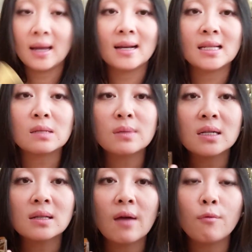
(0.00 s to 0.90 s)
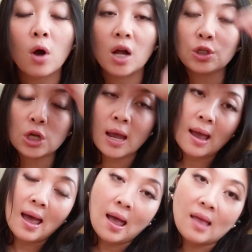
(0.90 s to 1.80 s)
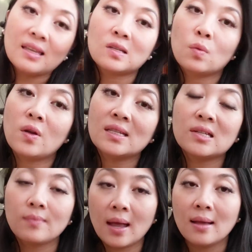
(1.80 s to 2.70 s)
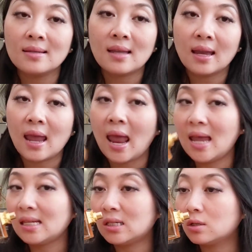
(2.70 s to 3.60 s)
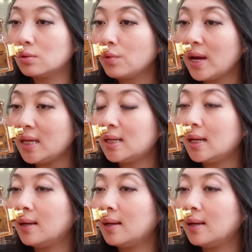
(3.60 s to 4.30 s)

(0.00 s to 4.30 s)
It is Micallef Watch. This one smells like a sweet